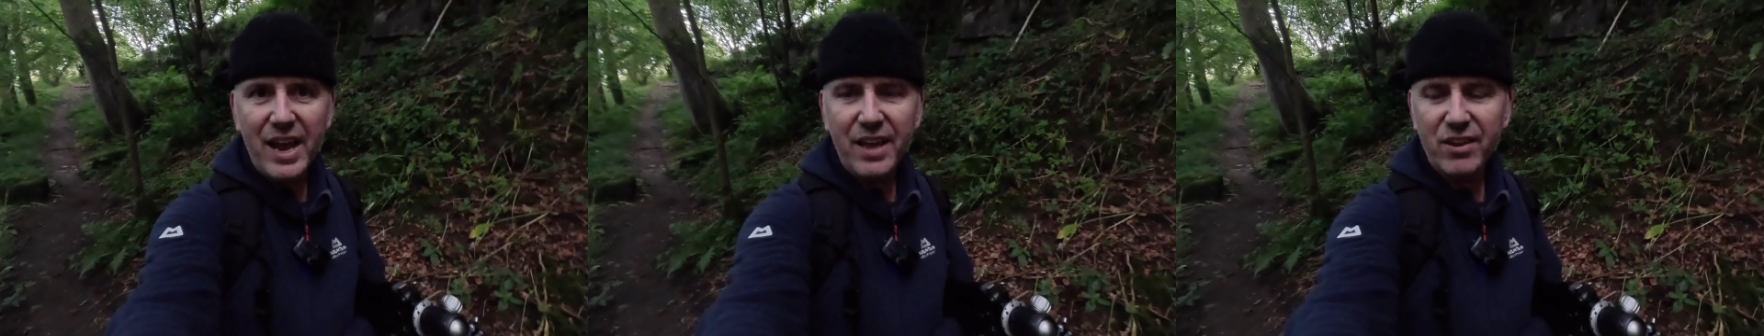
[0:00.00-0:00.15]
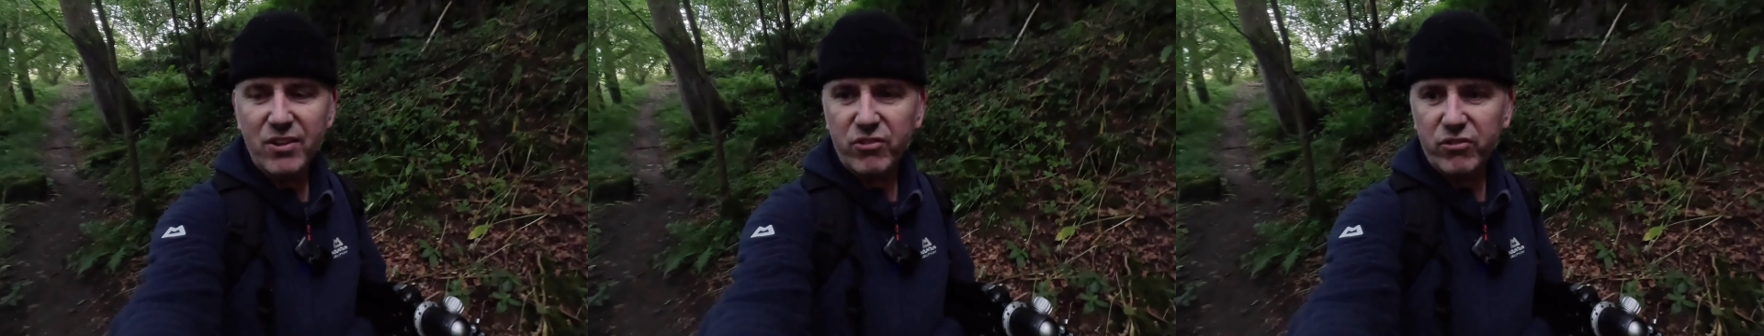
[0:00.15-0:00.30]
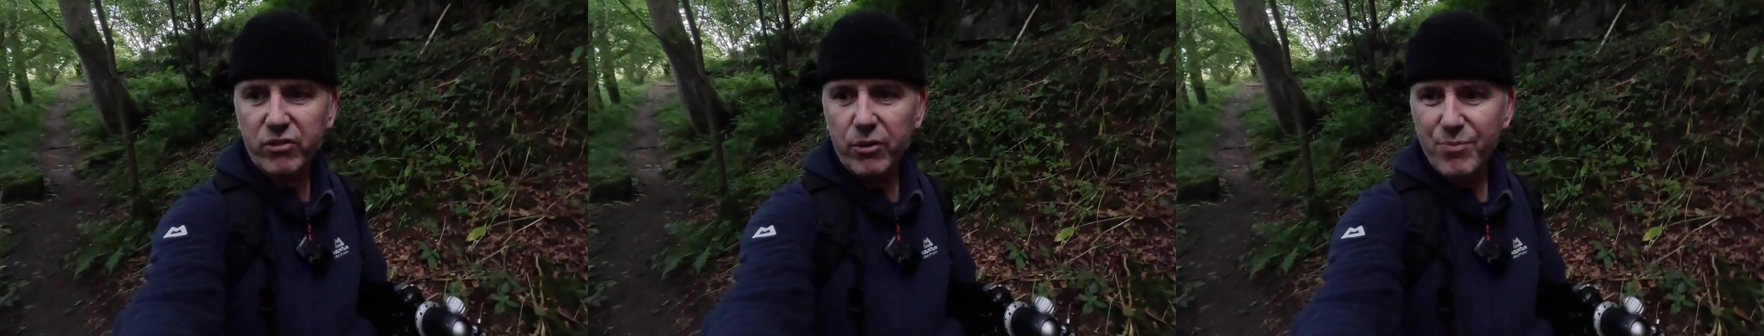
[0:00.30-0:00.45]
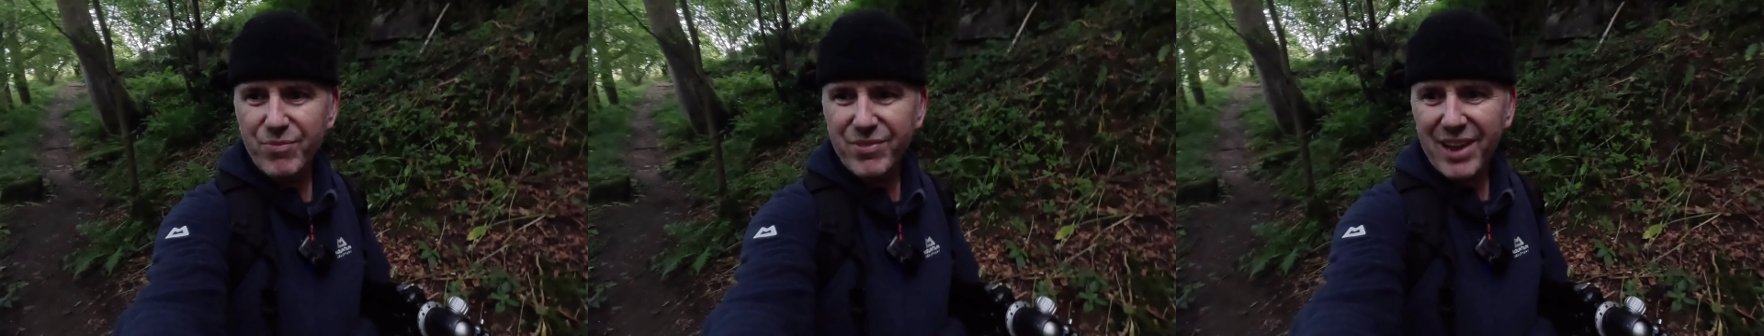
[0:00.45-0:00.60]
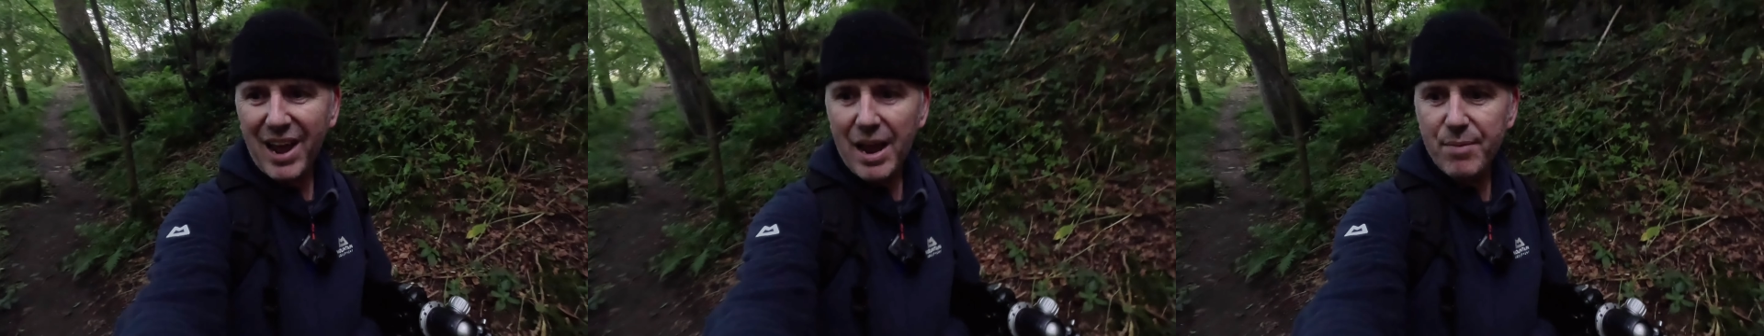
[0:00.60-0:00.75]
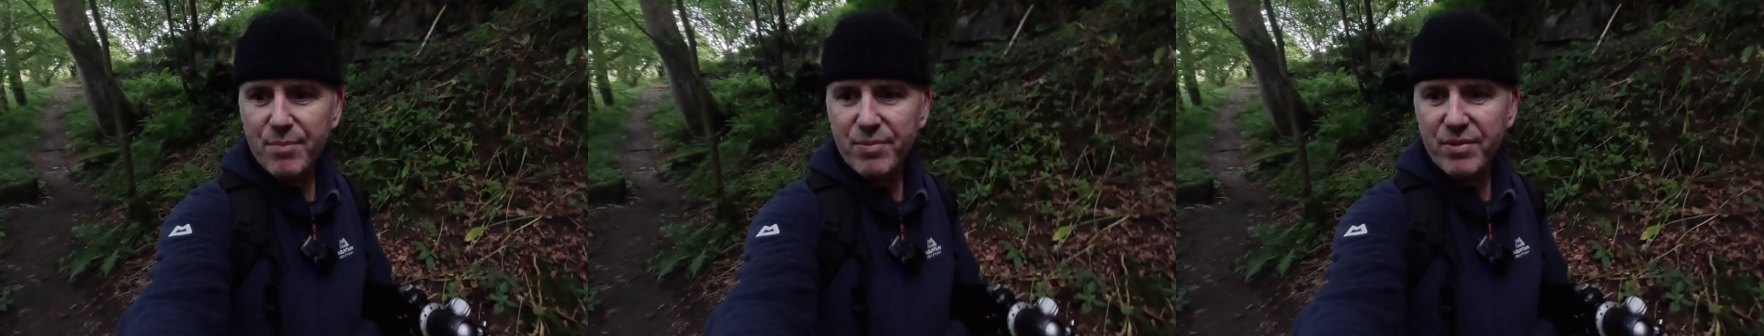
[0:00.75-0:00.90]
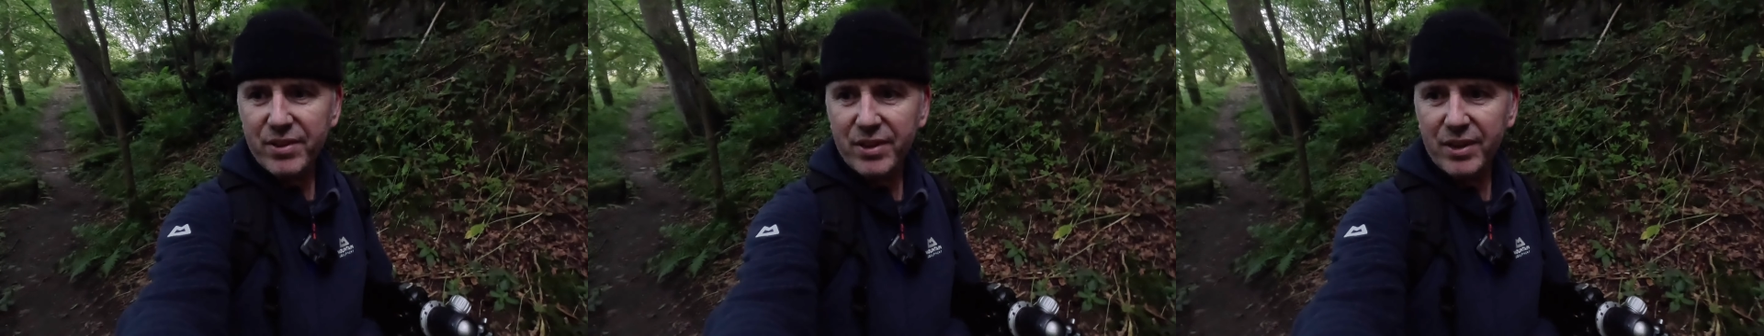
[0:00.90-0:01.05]

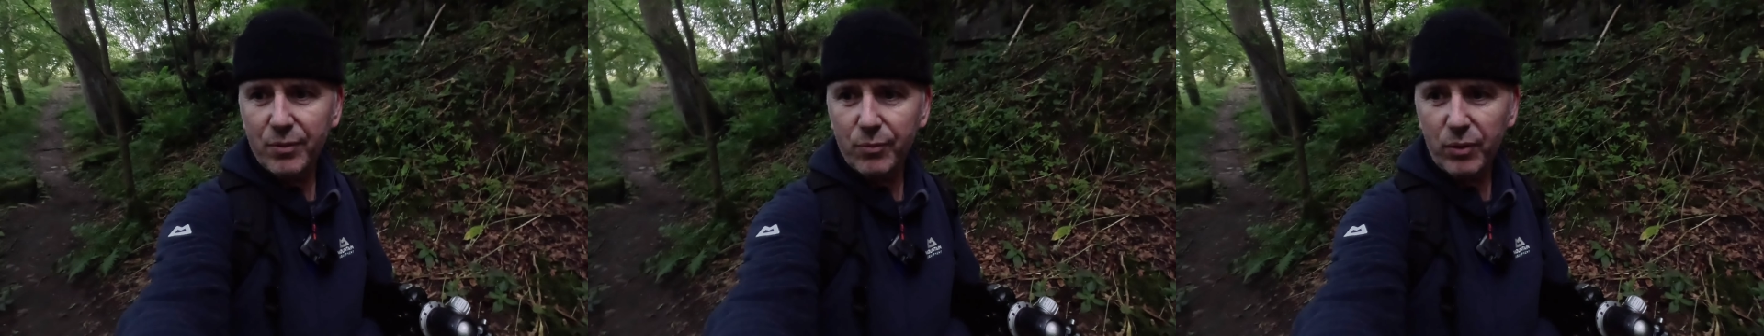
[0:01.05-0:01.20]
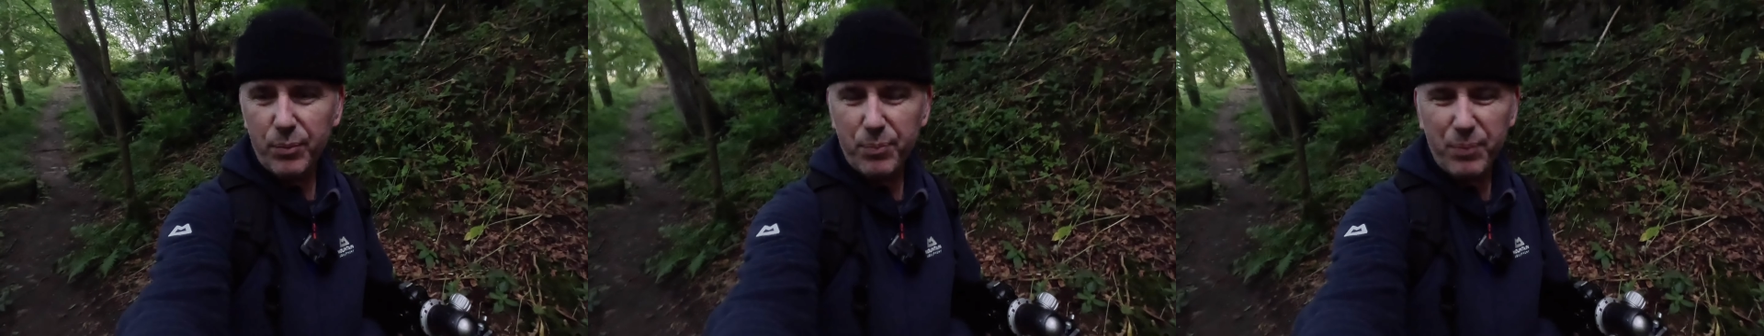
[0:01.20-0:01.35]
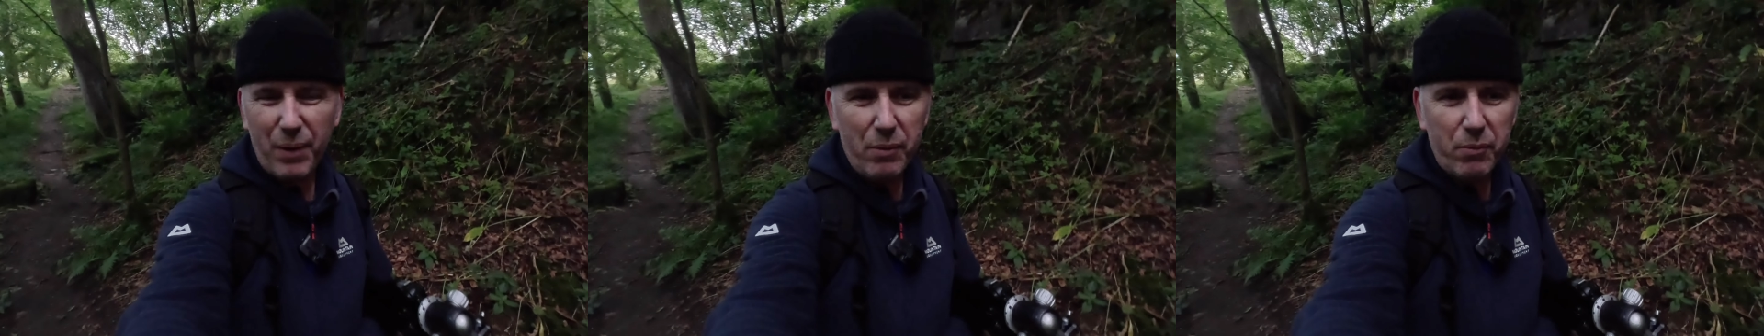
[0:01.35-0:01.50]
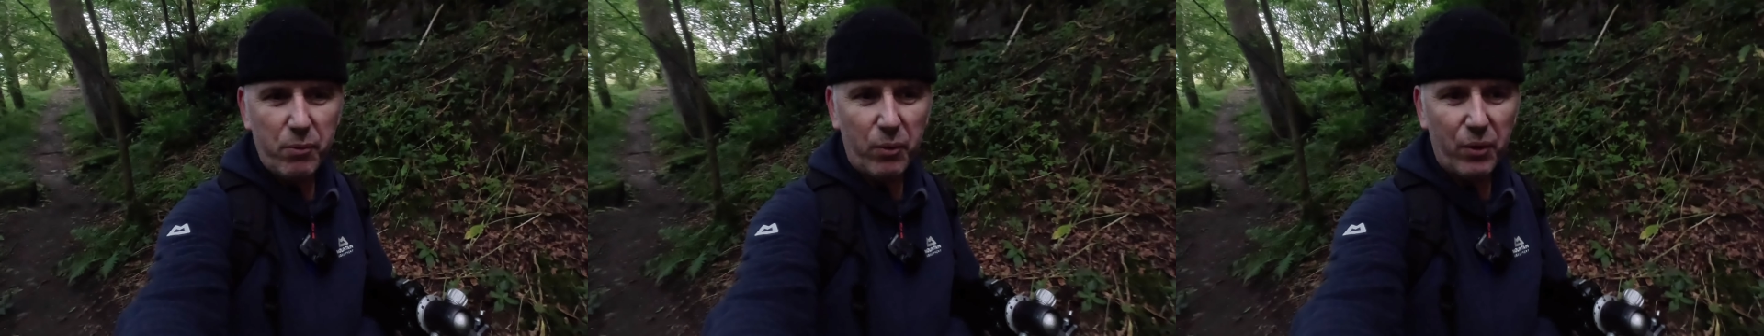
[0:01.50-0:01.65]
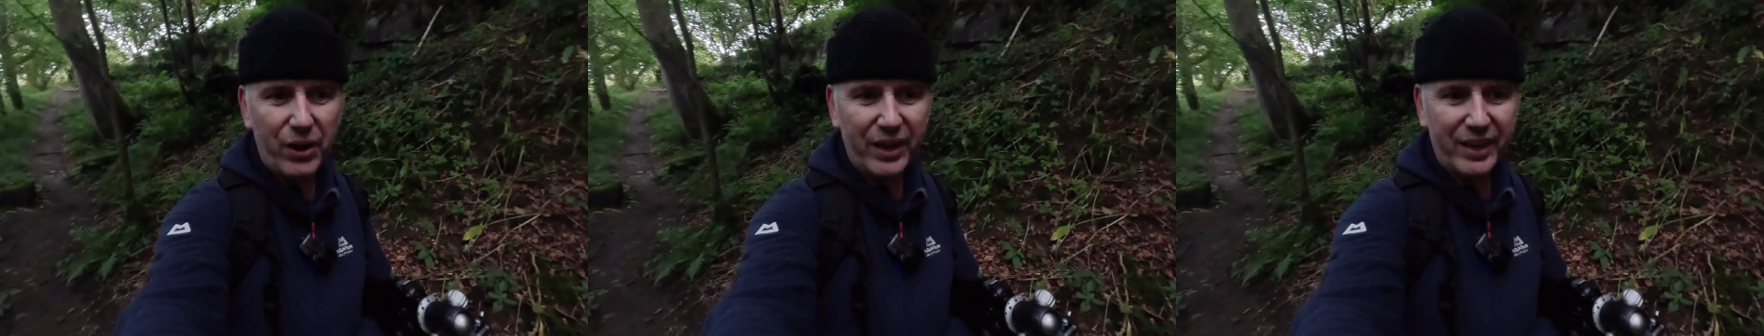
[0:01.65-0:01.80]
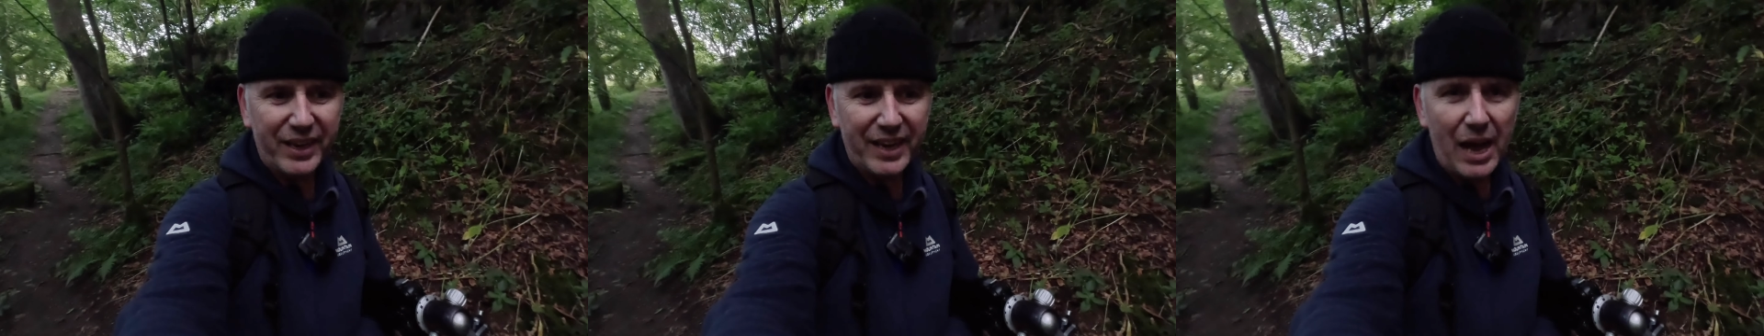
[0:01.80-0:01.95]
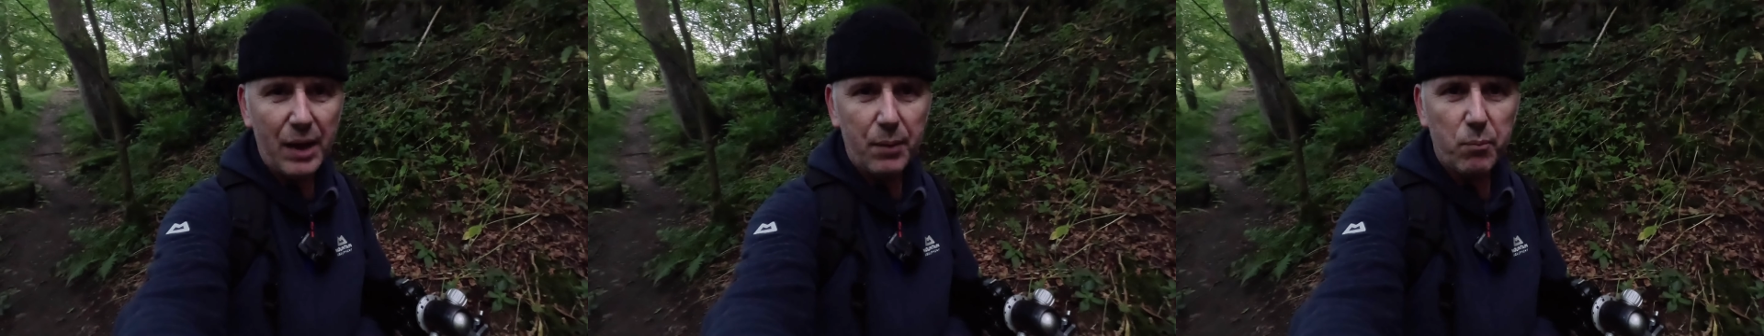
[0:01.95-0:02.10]
Sometimes with brown water
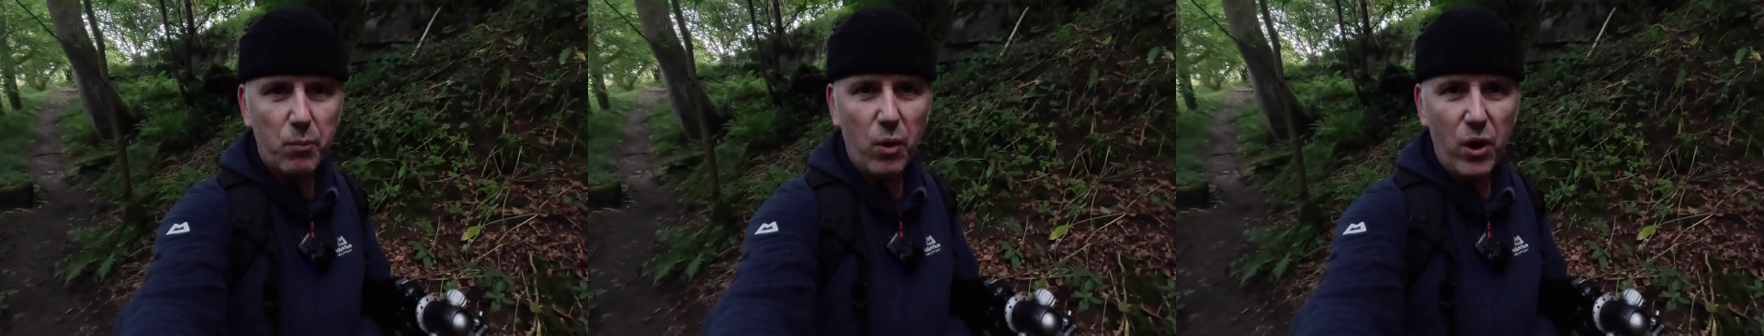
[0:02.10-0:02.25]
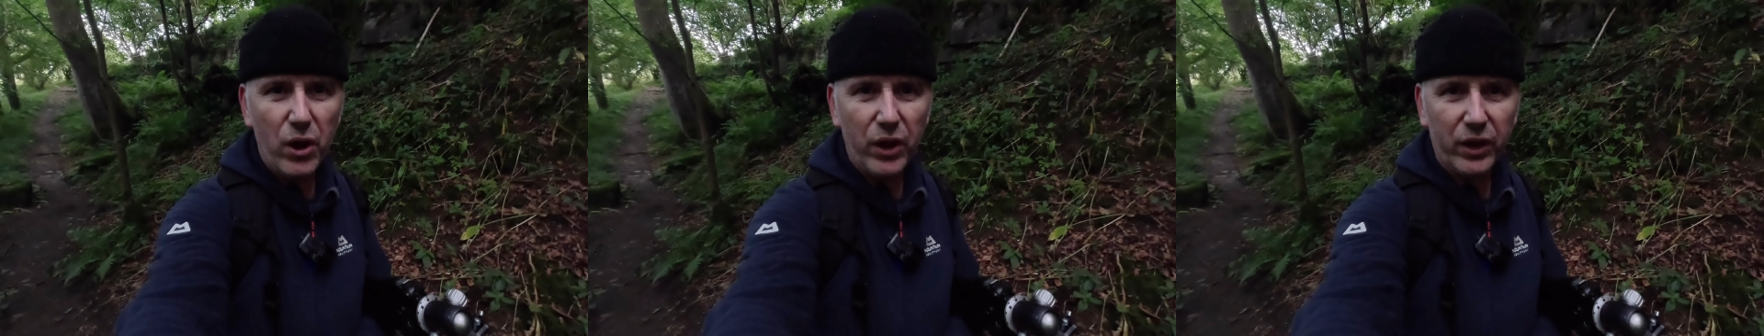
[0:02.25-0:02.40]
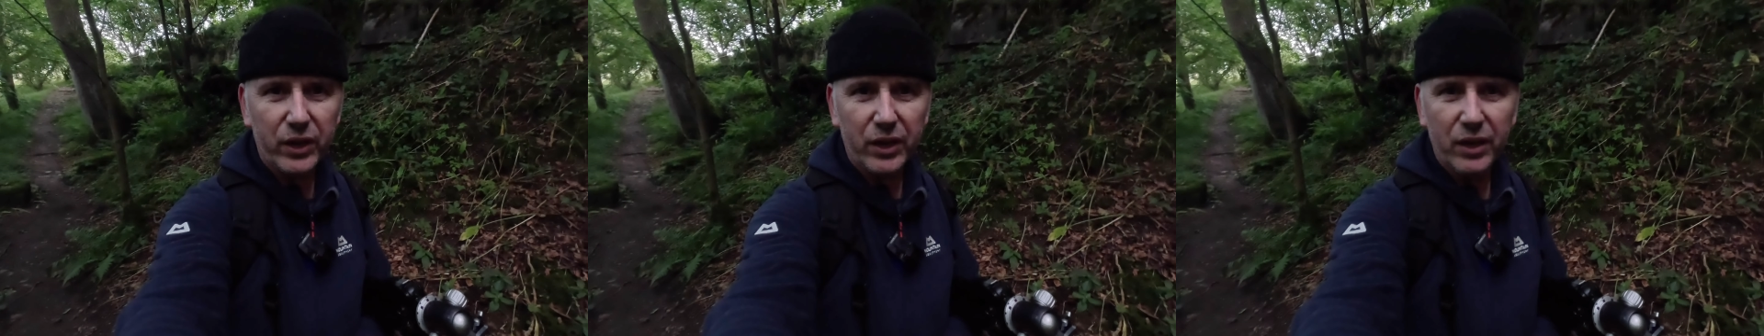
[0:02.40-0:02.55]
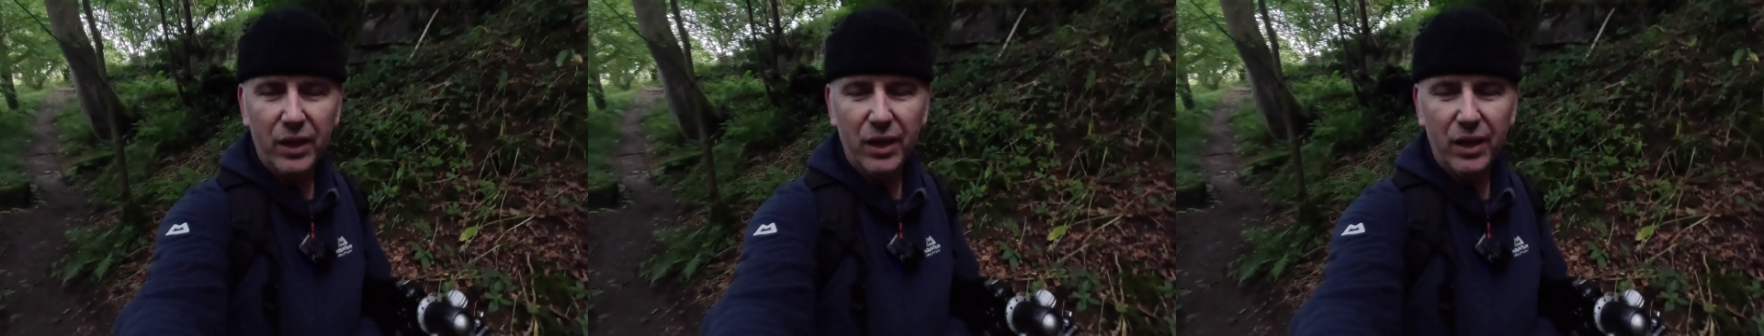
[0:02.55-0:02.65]
it can work,